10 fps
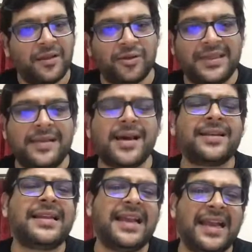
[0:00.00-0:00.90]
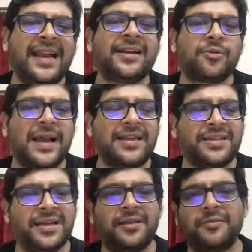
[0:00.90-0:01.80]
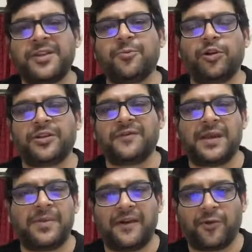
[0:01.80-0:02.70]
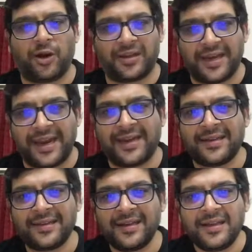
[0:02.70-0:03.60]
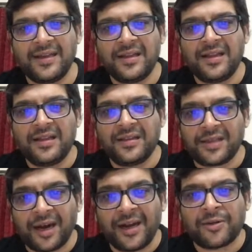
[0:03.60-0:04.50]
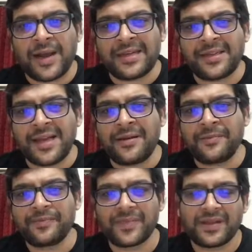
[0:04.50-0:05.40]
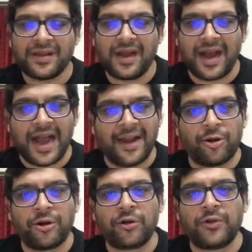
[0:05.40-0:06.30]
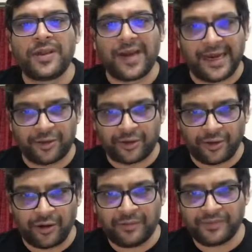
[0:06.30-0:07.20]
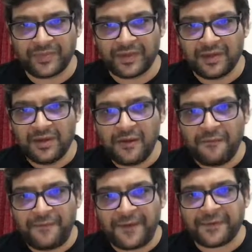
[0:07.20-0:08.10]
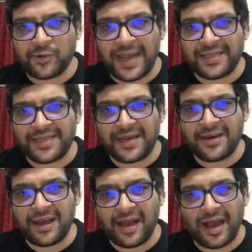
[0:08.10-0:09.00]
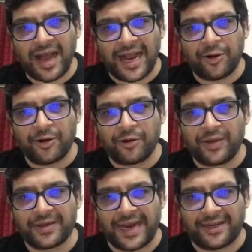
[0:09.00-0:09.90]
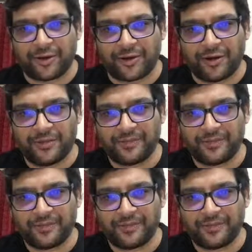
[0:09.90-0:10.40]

So these are the 8 questions which both of them have got correct. Third question, I don't know who is right or wrong. Fifth question, I don't know who is right or wrong.